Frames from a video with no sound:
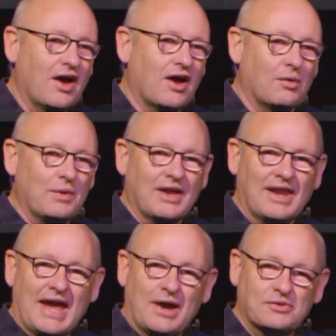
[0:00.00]
Are we
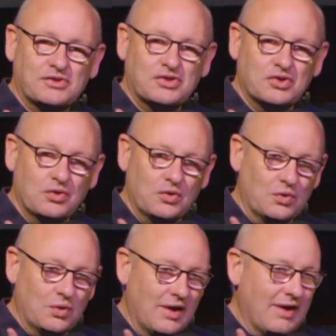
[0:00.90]
allowed
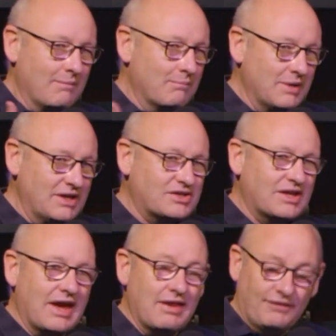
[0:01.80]
to meet
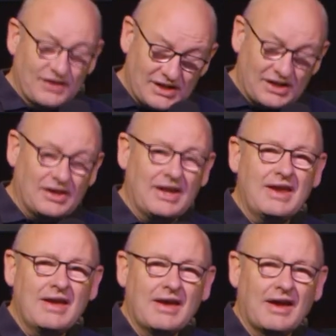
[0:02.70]
together
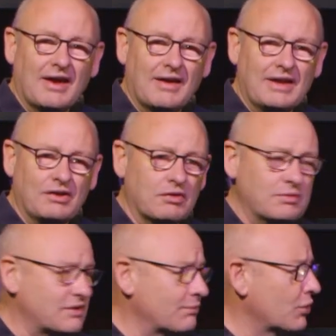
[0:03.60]
physically uh, in
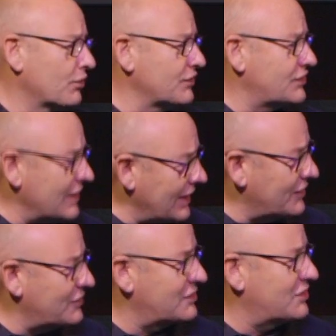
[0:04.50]
groups of more than
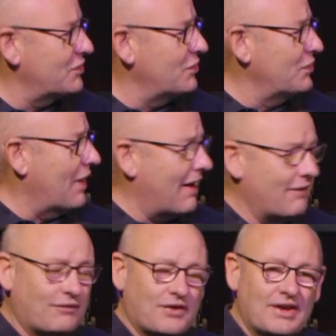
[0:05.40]
six to
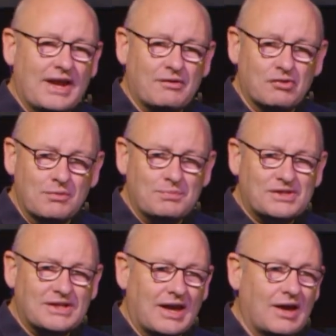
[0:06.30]
have mm. connect
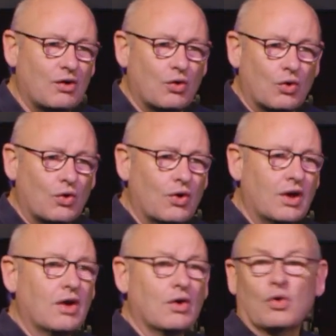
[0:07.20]
groups, uh, or
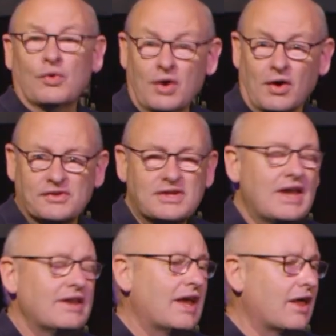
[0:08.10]
or not?
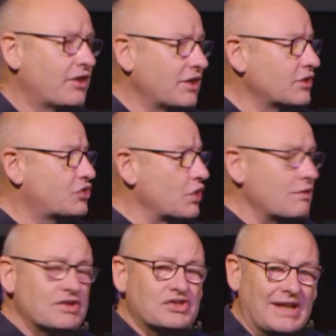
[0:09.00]
Now I think the
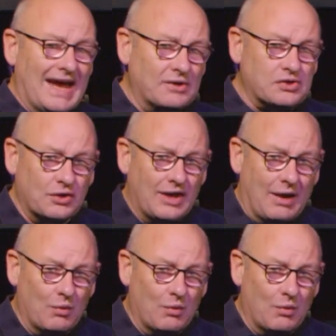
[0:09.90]
jury's still out on that